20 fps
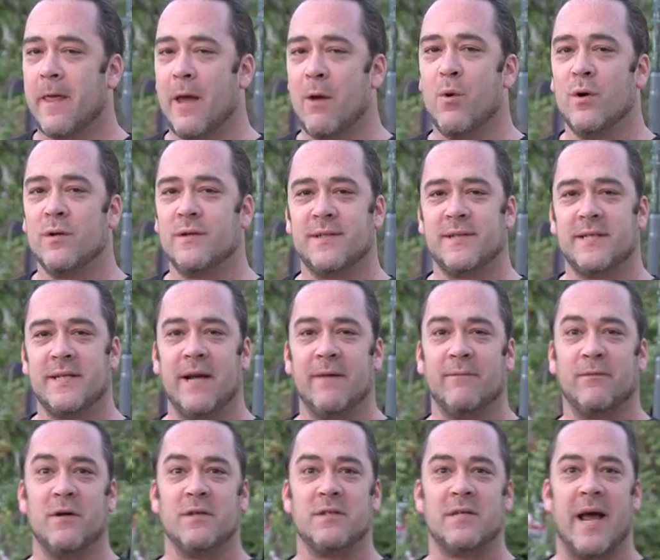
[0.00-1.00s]
they want to see
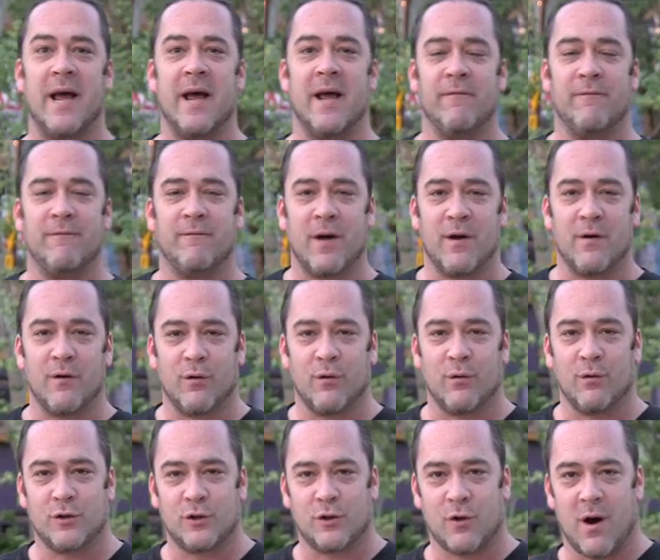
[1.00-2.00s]
if there's a
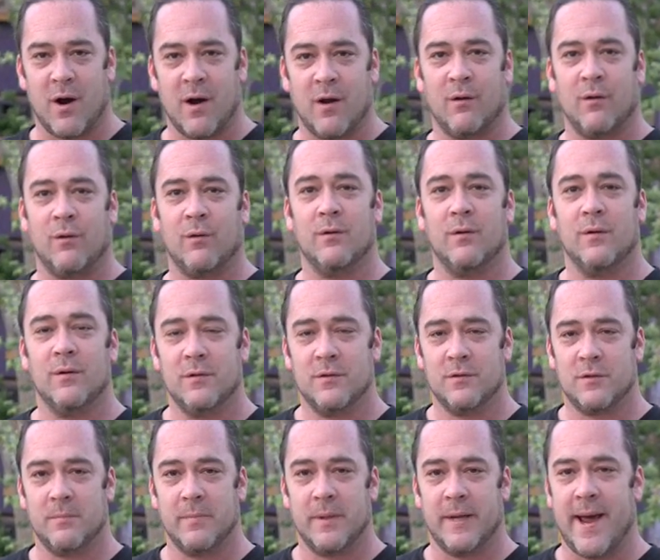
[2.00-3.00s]
federal trial
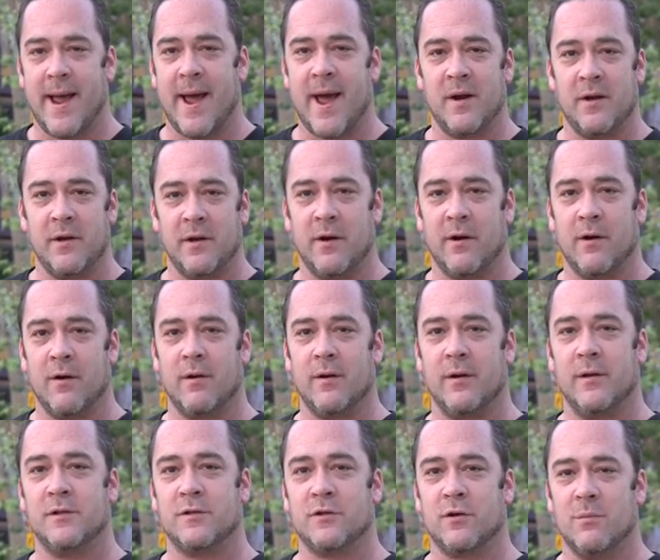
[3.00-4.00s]
to be had
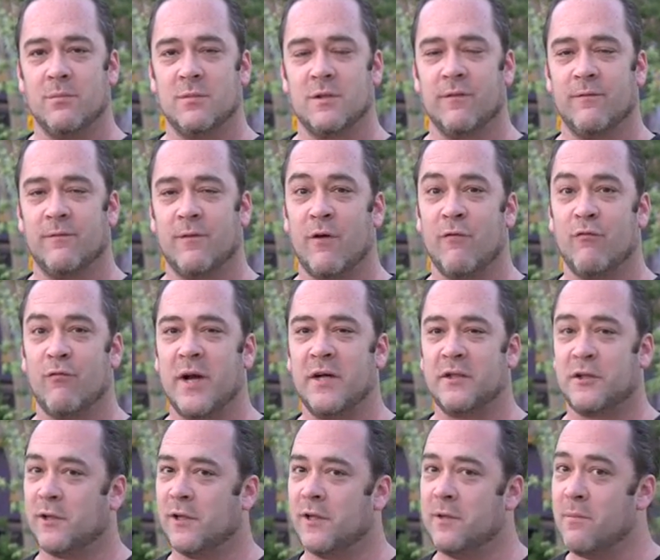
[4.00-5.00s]
here in terms of a
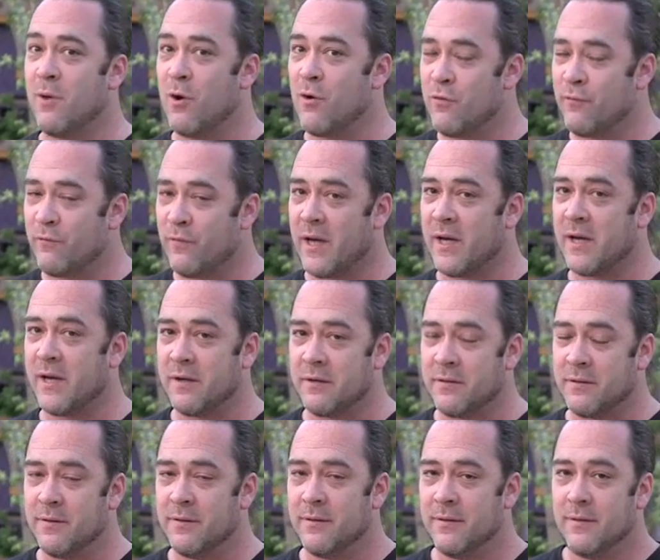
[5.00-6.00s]
racially
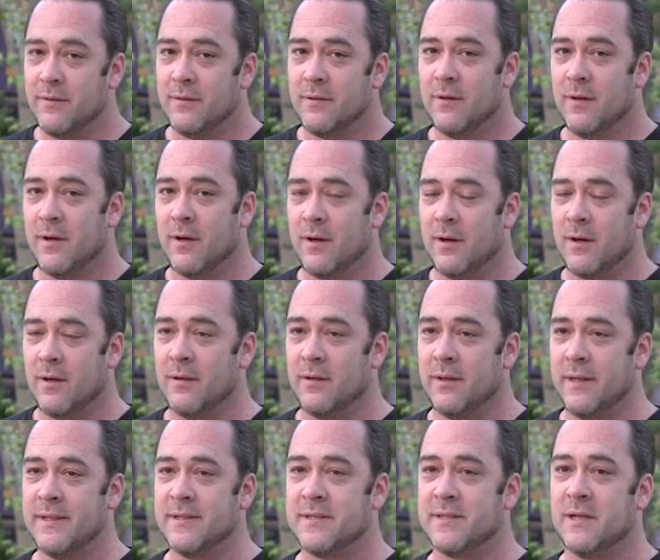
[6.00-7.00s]
motivated
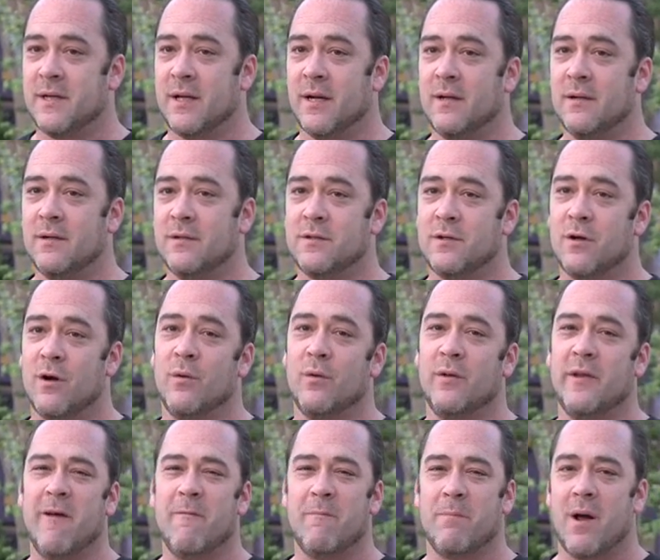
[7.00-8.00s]
incident.
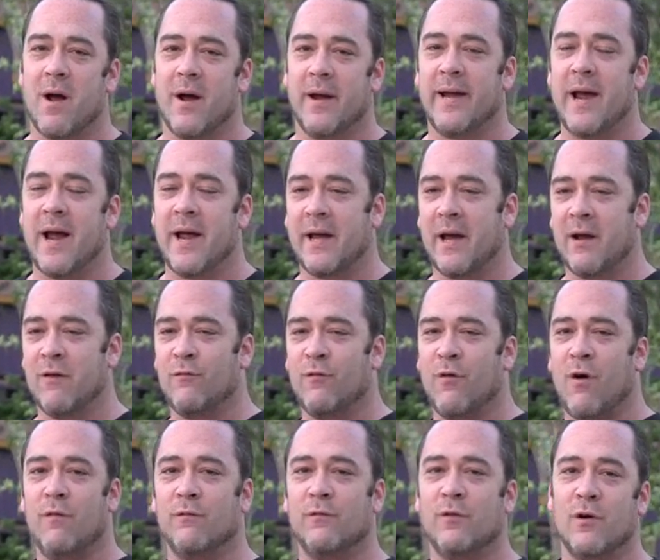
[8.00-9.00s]
So the FBI can't get
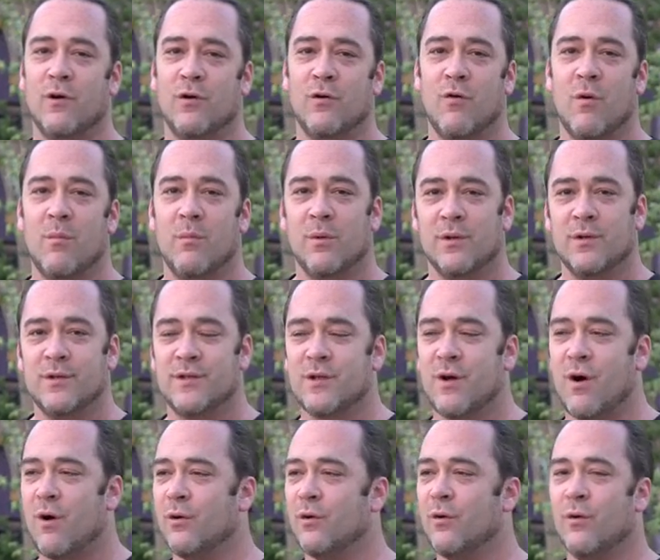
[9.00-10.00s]
involved on a normal
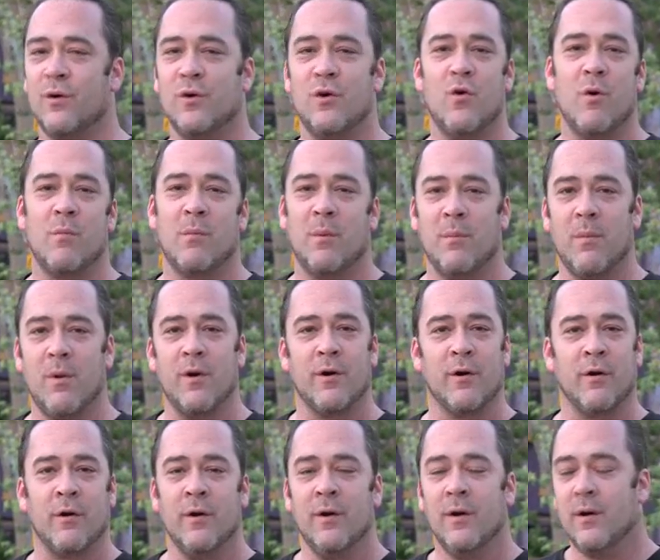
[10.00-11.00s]
assault or a normal
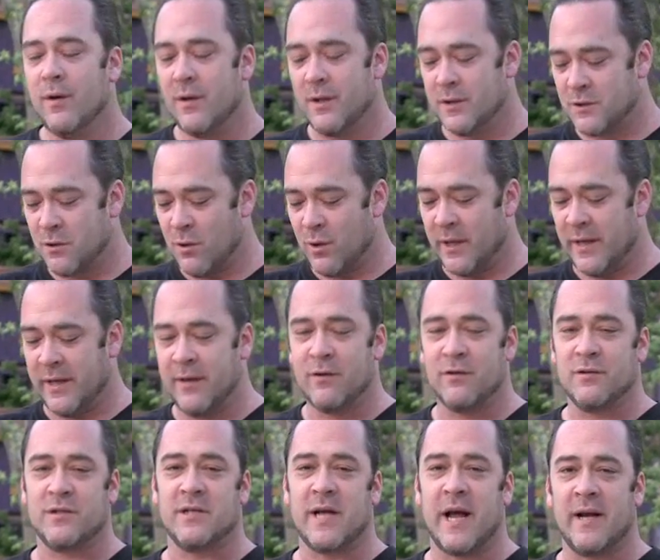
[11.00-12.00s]
murder. It's only
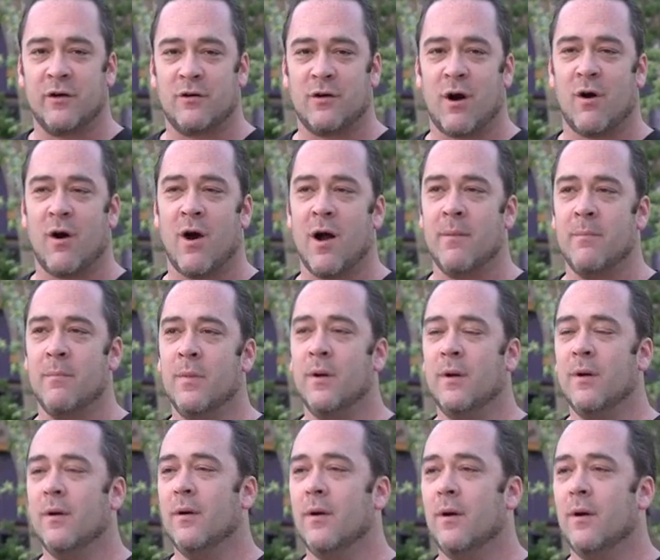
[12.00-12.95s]
interstate crime,